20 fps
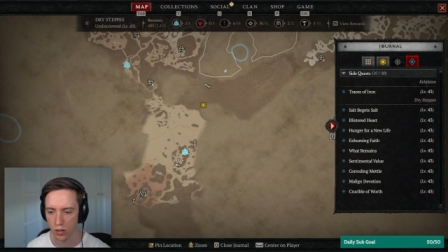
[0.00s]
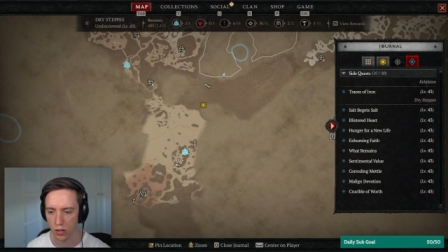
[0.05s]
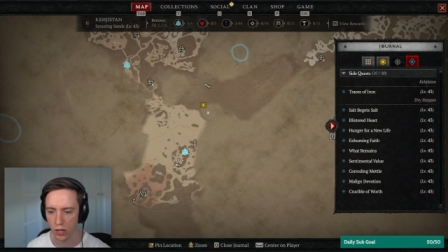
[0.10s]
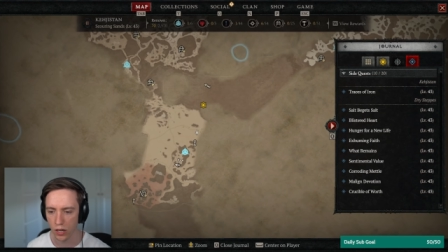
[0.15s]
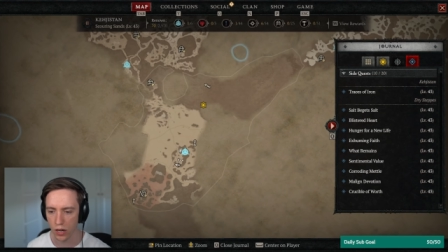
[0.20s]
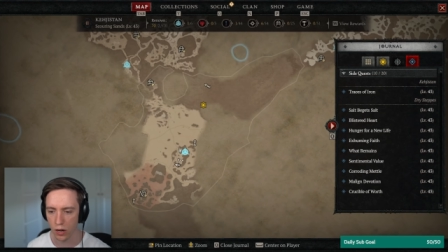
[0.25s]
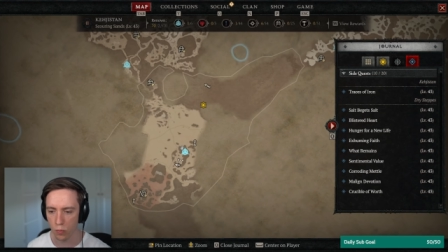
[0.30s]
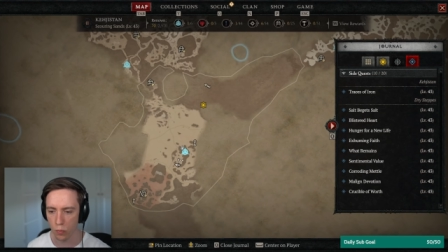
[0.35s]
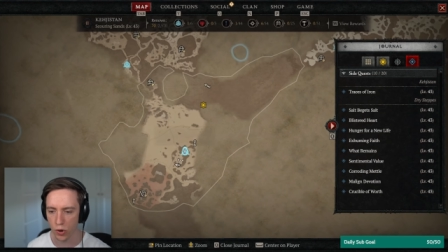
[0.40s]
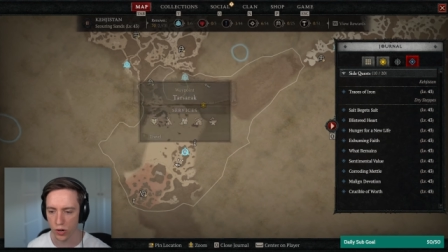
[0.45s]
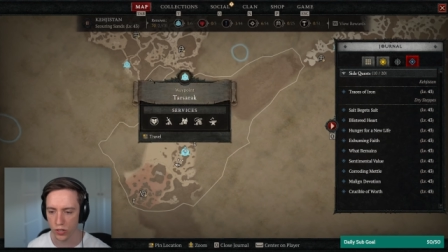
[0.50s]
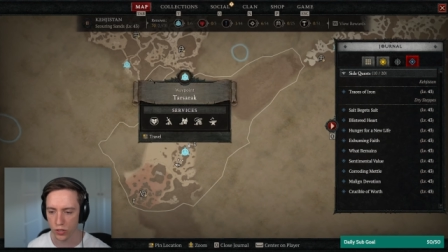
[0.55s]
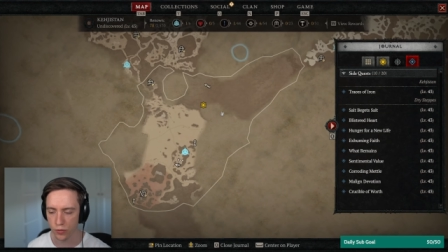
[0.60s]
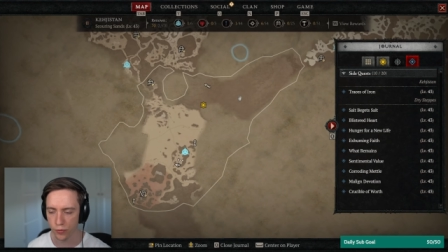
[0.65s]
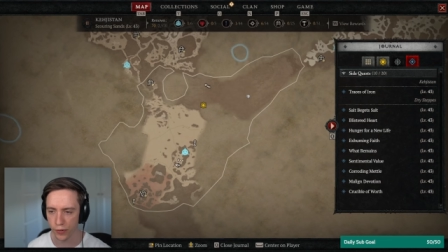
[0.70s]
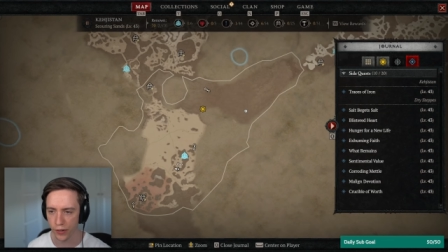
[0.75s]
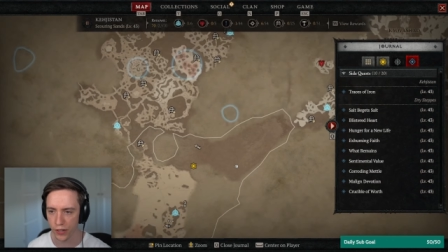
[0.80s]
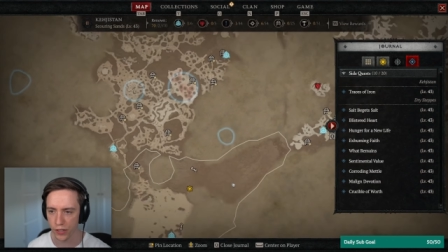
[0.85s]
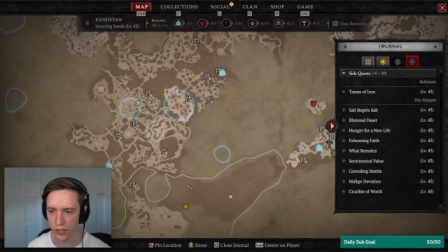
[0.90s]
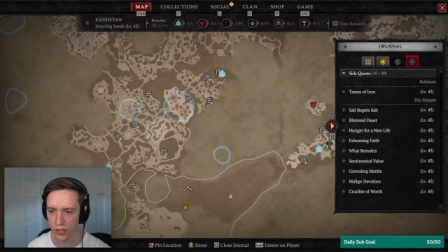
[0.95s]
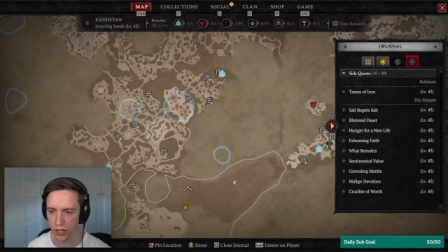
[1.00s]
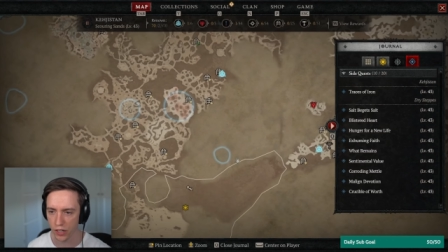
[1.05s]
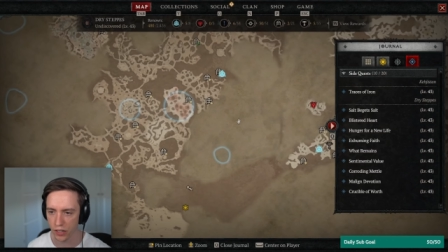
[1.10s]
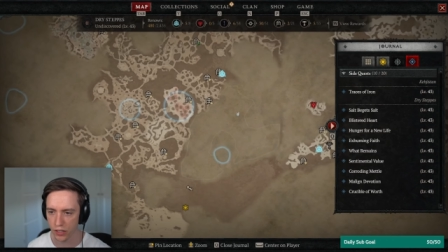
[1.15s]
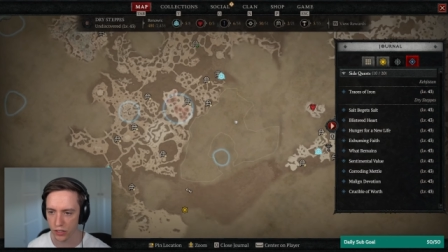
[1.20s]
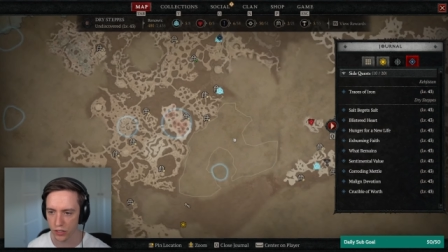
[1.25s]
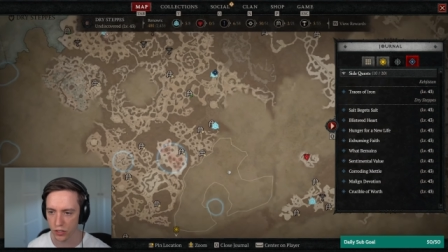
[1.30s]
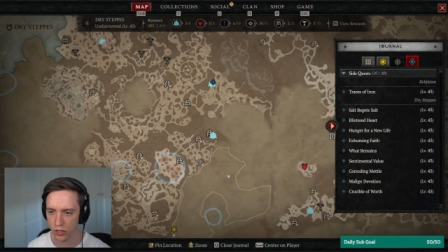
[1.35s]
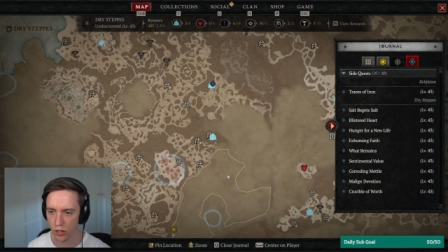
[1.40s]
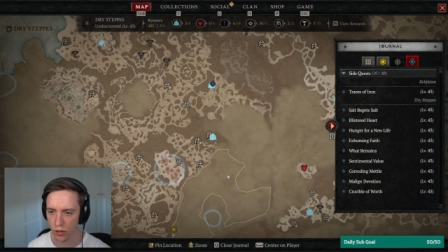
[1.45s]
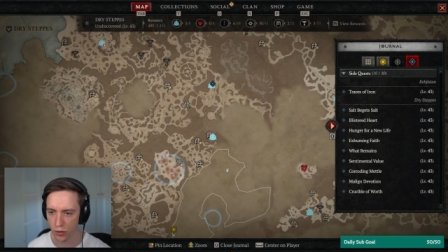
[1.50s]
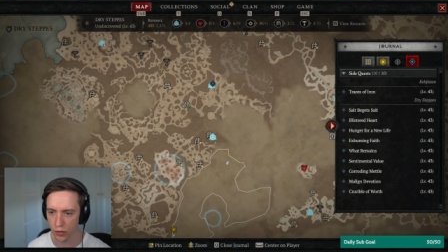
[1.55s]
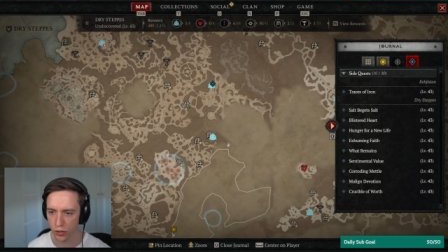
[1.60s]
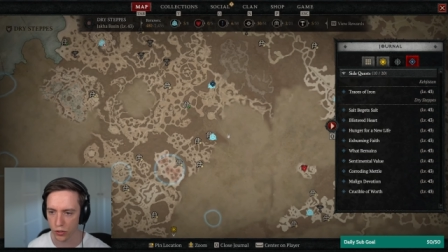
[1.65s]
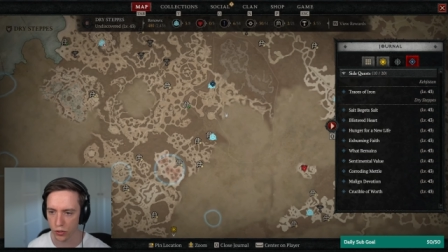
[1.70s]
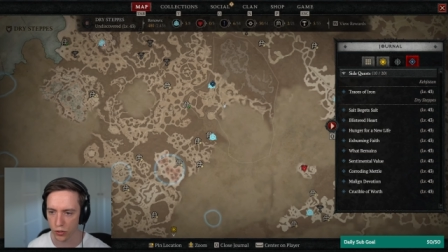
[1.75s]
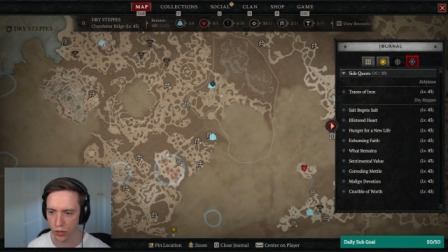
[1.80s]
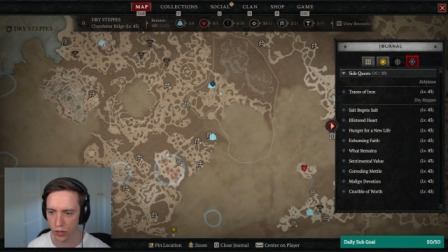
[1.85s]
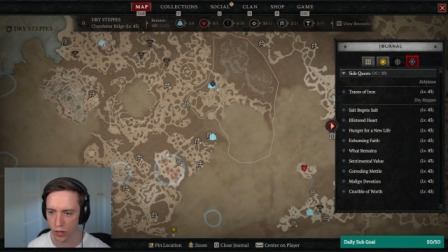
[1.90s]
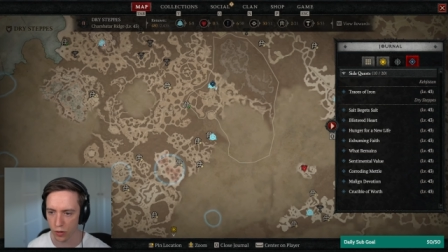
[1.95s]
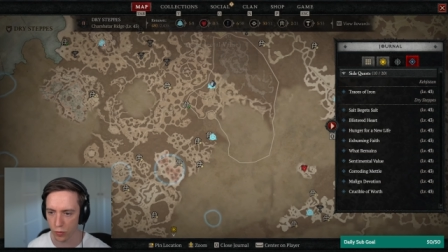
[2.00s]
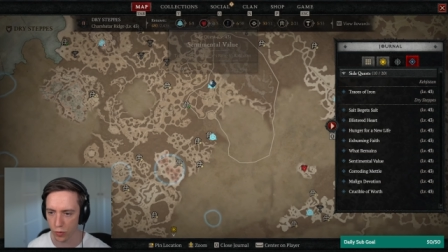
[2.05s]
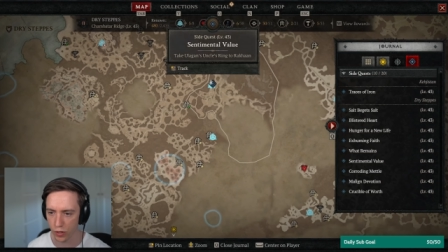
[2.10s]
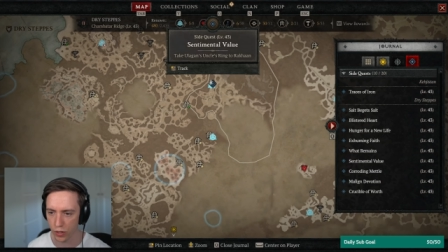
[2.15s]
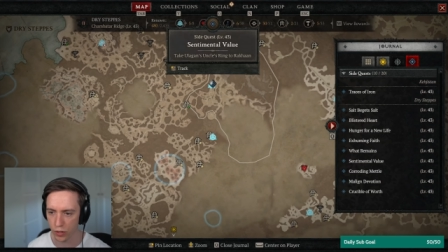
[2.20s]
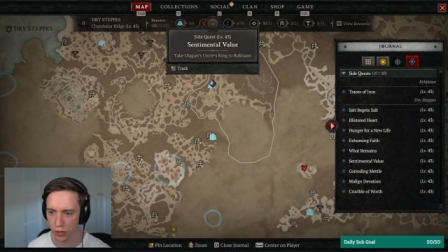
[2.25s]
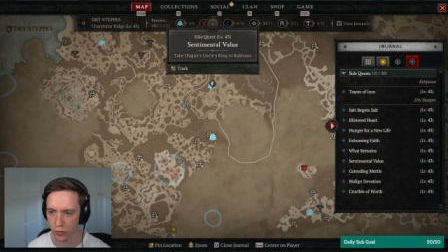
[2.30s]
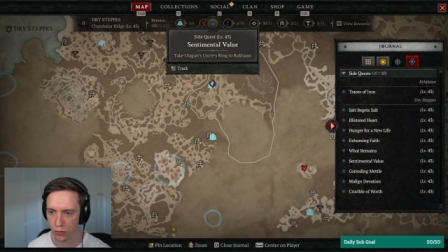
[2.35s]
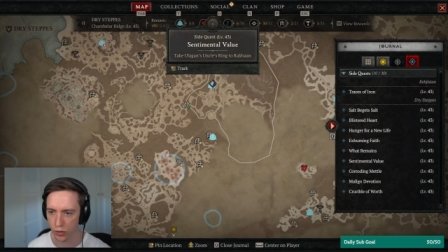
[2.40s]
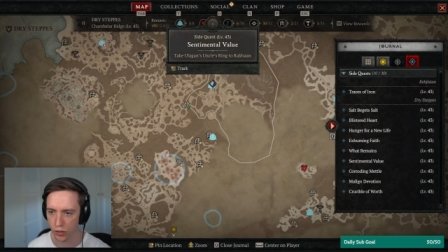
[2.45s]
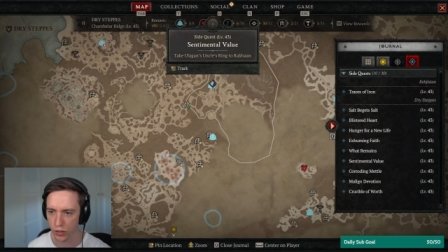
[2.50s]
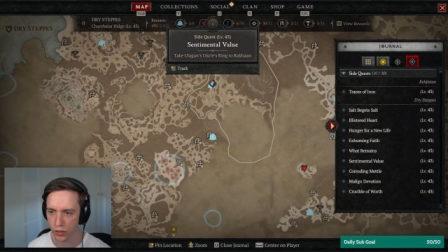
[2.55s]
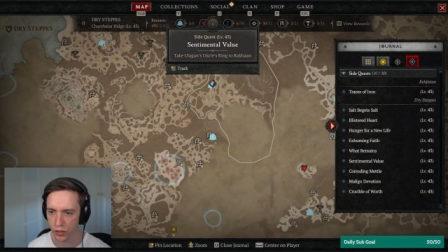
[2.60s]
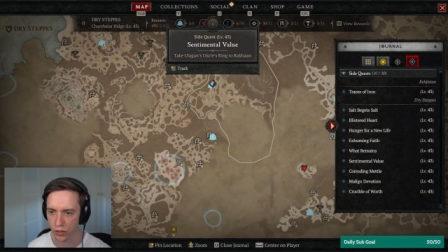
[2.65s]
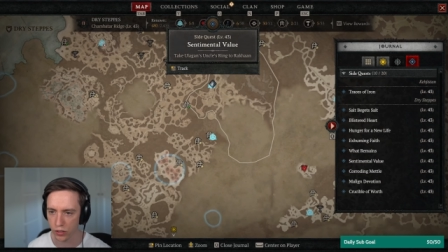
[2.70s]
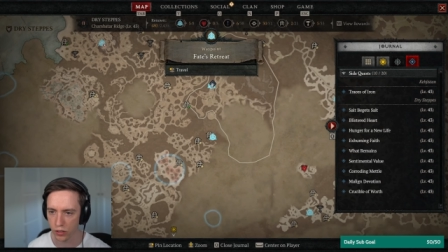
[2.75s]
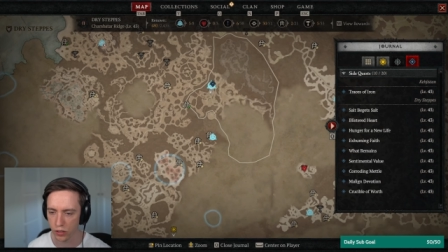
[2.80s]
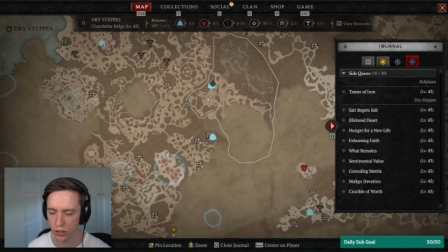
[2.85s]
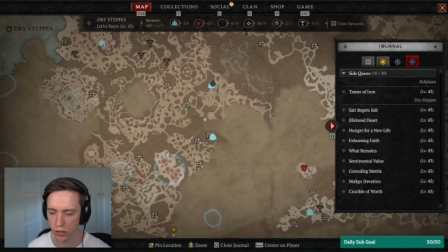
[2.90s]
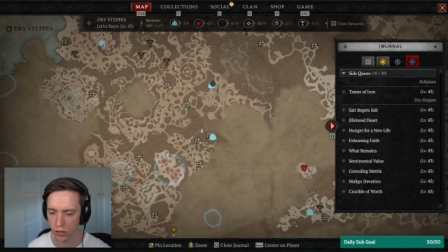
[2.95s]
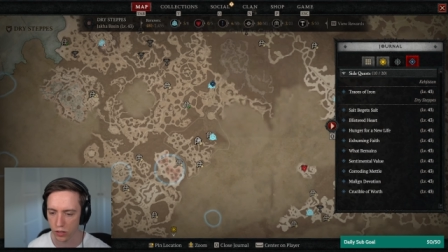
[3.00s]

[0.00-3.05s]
Yeah, one is finished. I can just go and turn that one in over here.